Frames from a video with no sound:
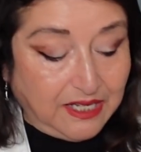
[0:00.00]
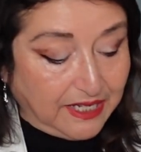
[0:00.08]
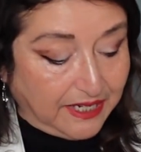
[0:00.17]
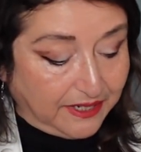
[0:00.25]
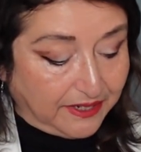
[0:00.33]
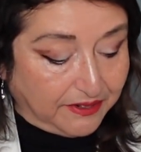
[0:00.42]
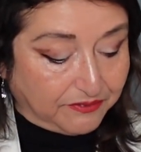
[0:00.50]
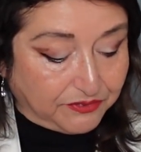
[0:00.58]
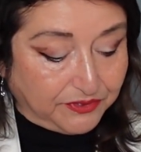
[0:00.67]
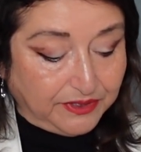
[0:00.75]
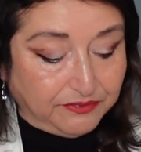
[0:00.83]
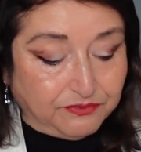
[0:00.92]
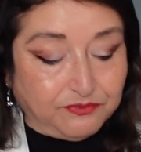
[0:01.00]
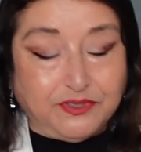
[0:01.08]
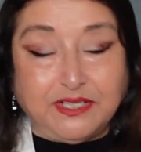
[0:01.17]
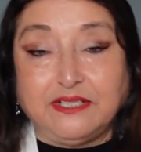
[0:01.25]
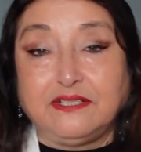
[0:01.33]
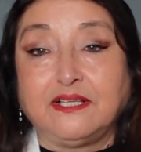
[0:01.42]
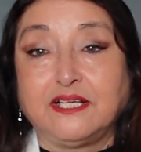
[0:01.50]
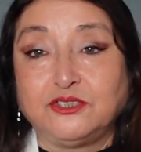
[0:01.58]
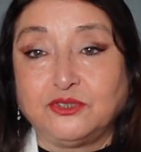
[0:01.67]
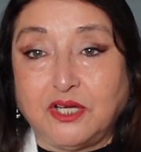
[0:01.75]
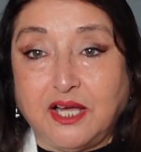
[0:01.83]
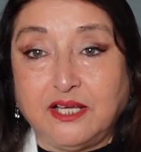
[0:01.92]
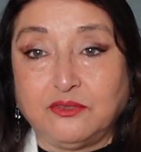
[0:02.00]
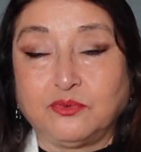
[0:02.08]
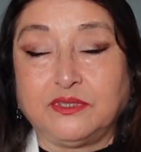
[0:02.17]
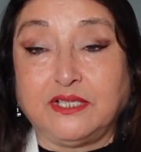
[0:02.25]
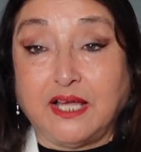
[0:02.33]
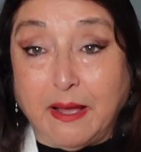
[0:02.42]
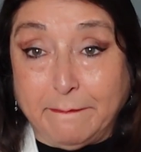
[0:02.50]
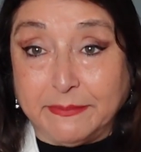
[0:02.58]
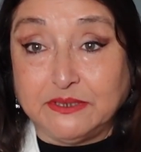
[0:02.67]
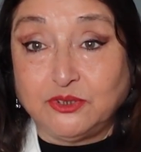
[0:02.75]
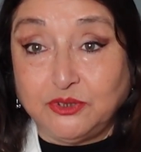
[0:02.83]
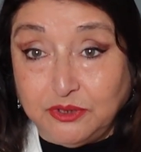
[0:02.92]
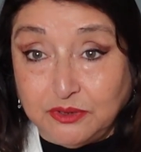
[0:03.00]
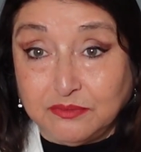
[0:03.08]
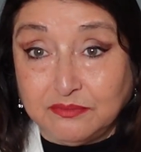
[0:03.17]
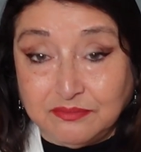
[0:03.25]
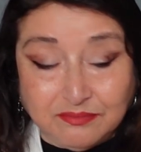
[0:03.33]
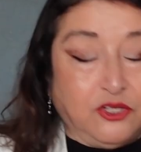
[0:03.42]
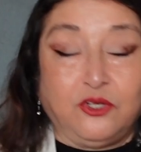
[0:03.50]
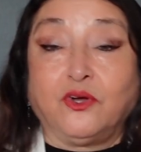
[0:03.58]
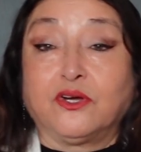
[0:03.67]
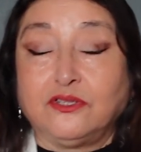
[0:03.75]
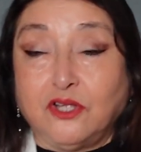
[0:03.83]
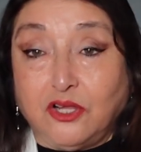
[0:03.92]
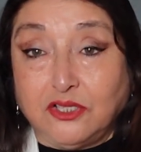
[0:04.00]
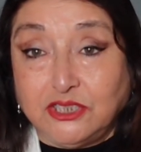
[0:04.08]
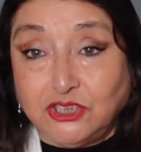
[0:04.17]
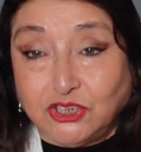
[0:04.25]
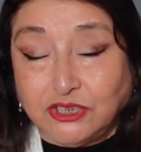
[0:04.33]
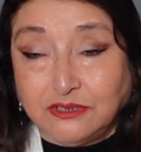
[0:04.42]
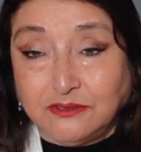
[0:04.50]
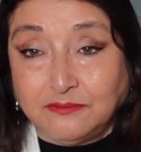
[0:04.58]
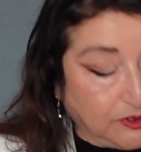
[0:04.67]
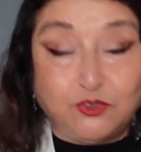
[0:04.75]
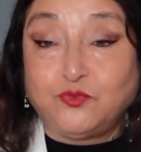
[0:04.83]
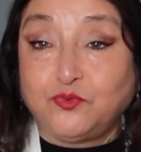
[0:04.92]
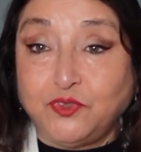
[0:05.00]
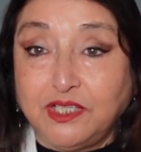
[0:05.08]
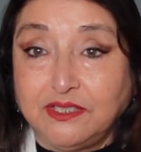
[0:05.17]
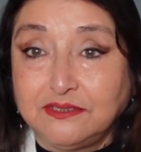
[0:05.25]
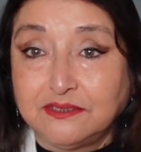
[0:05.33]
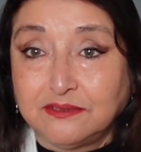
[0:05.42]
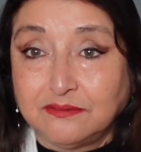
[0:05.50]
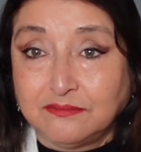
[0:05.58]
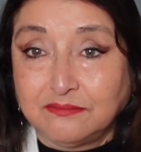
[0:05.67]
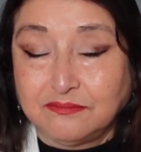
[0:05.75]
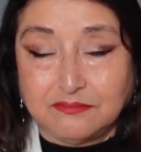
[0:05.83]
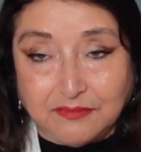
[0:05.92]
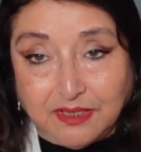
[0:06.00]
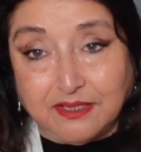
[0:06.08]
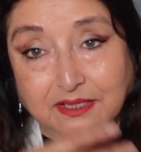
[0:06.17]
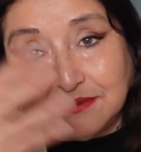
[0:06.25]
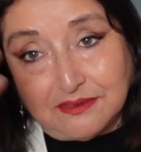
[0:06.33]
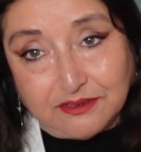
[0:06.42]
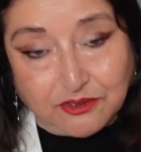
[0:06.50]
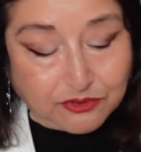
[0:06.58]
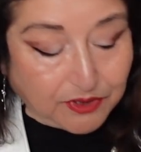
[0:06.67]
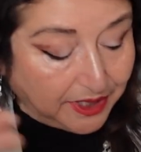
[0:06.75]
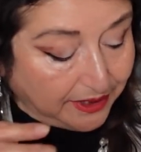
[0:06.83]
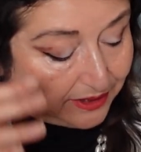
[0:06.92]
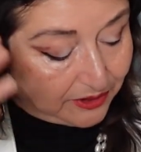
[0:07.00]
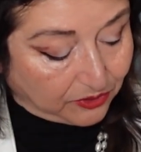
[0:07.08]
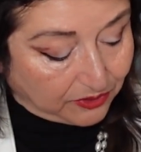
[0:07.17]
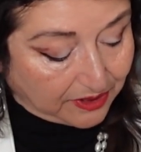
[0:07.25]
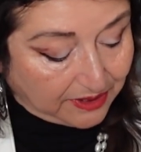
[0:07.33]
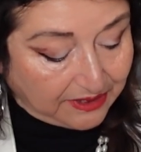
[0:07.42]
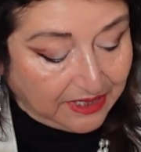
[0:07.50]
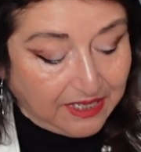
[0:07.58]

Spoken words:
and every feeling that you had when it happened to you. You acknowledge your feelings, like I said, crying and all that.